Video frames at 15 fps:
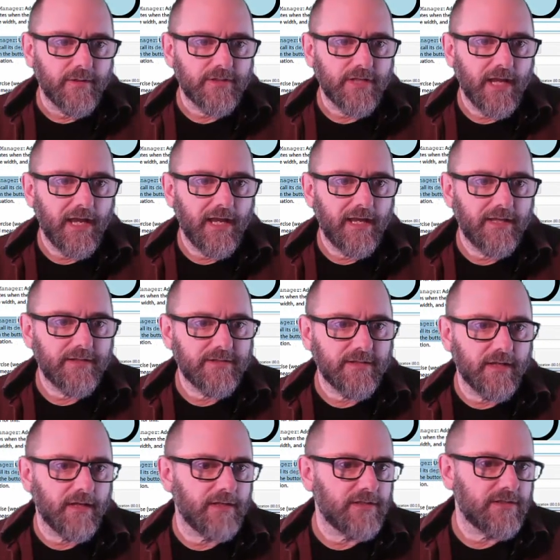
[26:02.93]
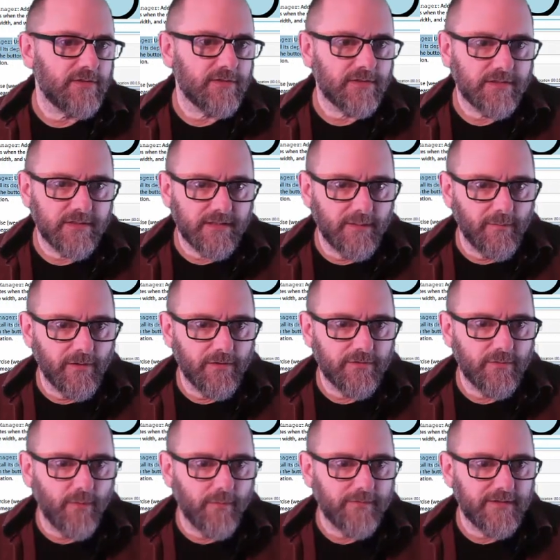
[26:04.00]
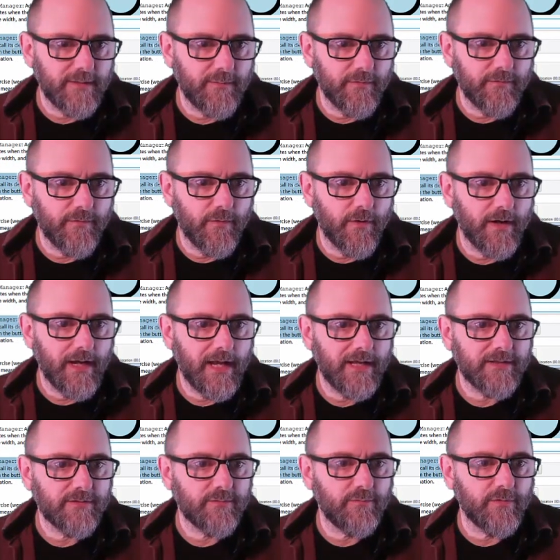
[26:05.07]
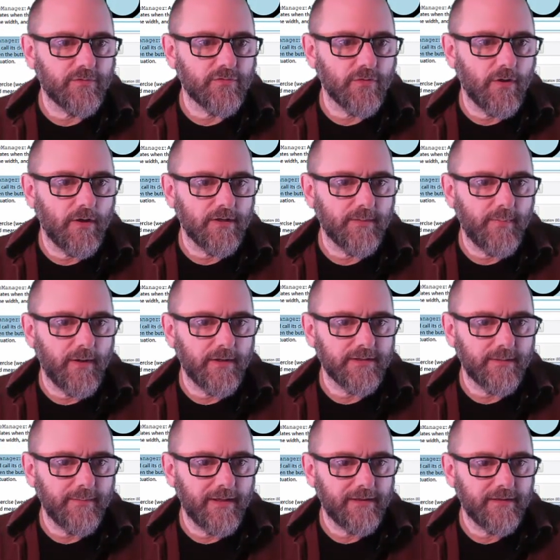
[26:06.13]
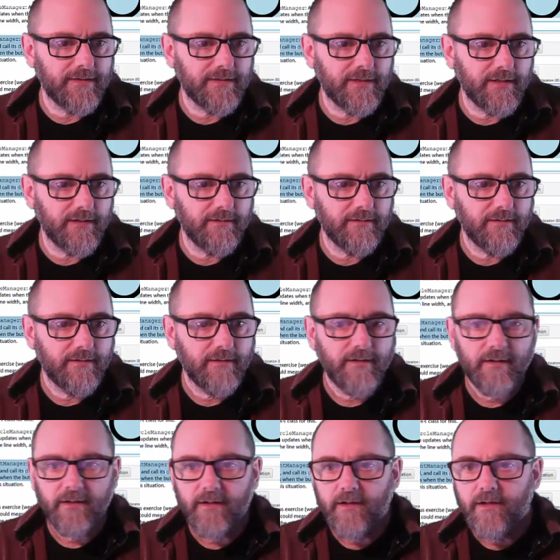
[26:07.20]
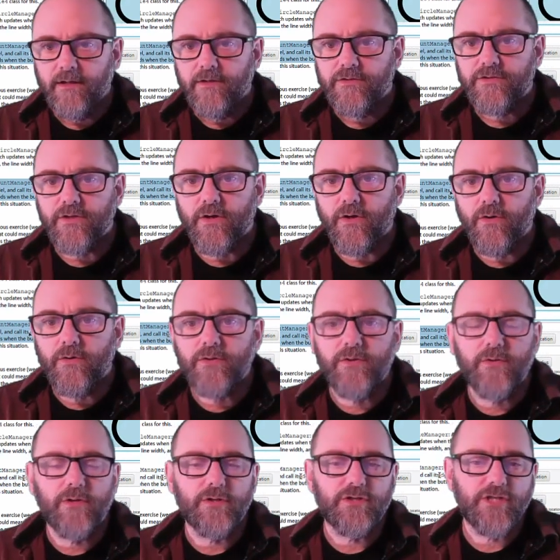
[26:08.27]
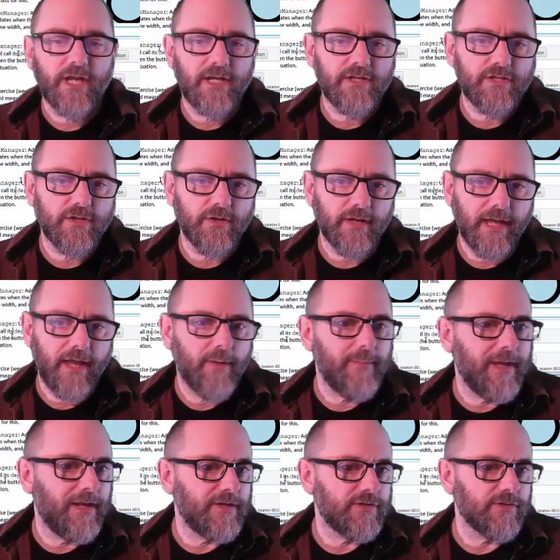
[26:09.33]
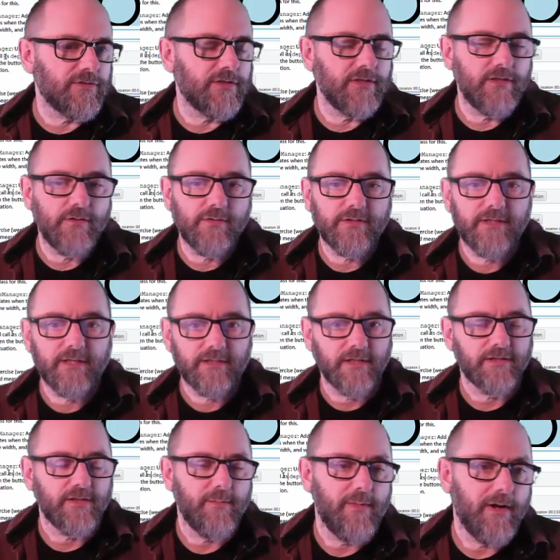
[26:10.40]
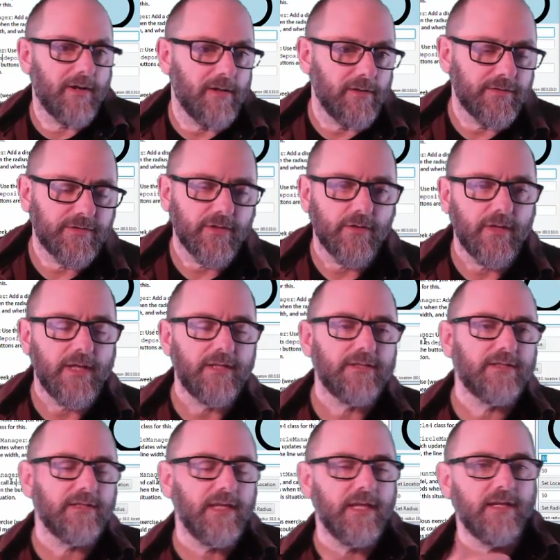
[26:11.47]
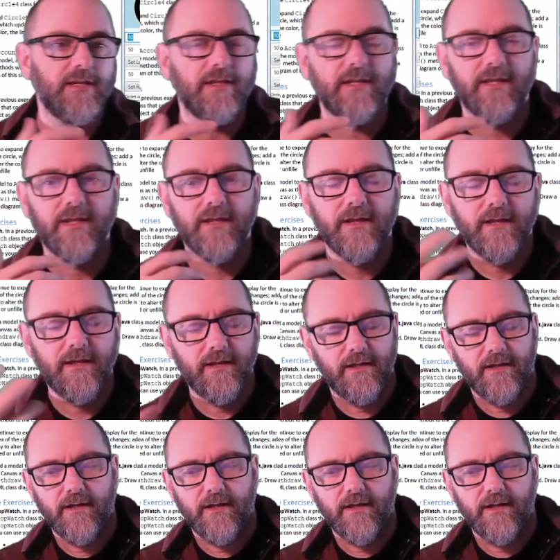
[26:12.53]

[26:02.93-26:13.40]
which has, similar to what we've seen before. It has withdraw and deposit methods here. So you could change your account manager to use this as the model. So in the